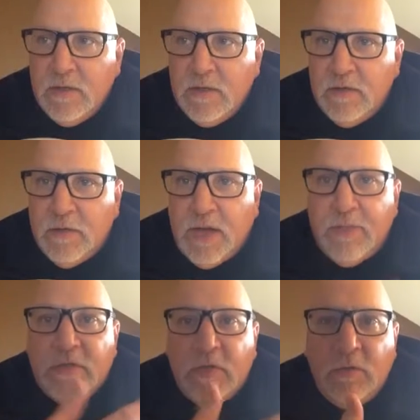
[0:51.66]
Uh, when
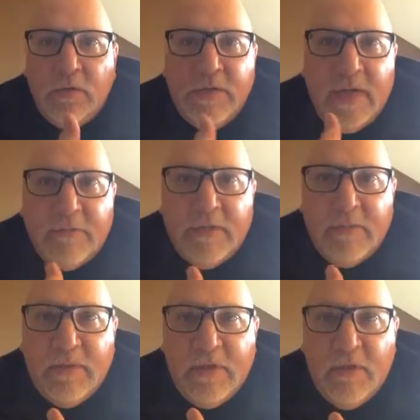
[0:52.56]
I'm told that I'm going
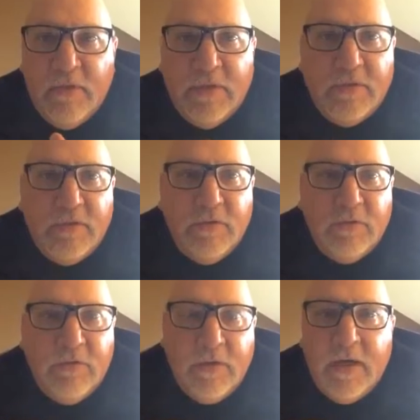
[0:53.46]
to be going
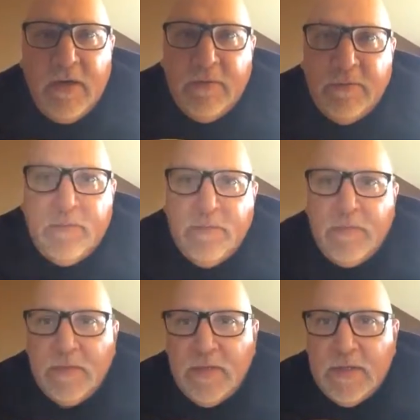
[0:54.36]
to uh,
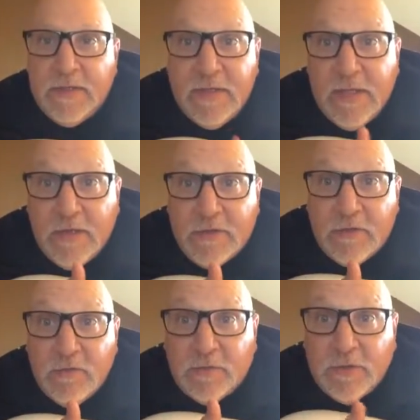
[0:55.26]
CDL
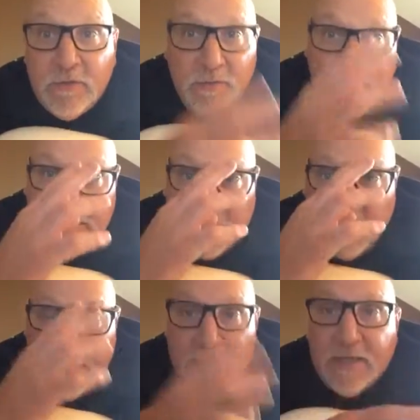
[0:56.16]
school for two weeks,
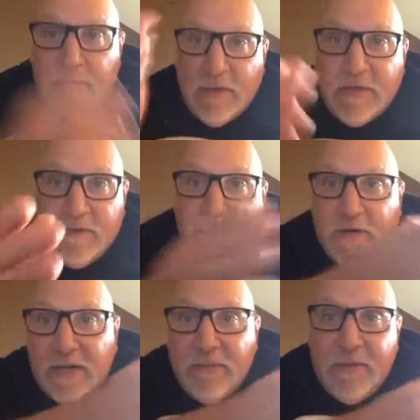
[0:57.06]
I'm thinking Monday through
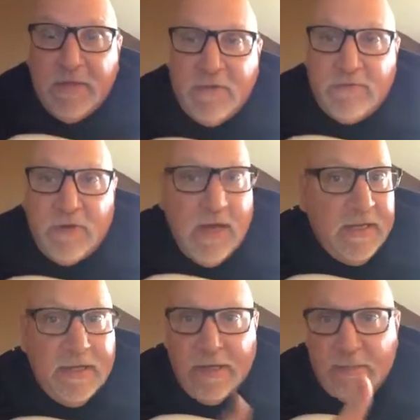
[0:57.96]
Friday, Monday through
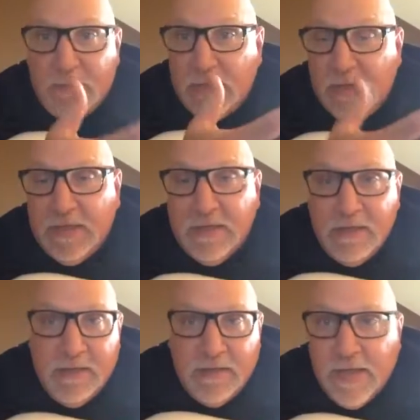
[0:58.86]
Friday, heck, maybe
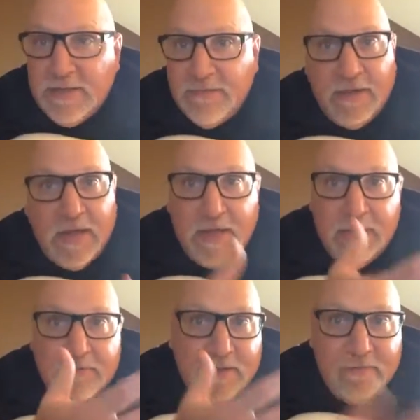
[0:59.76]
8 to
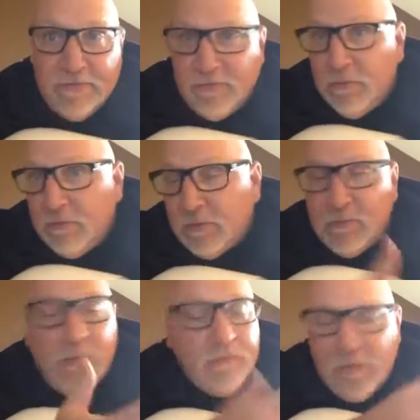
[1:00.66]
5, 7 to
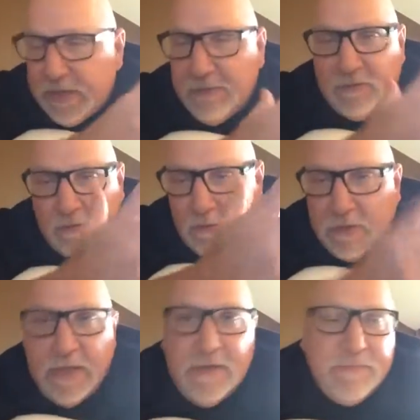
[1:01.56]
4, whatever,
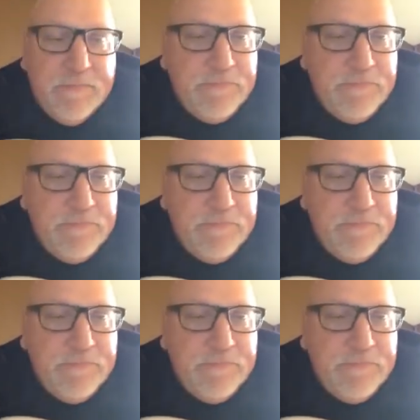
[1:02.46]
okay?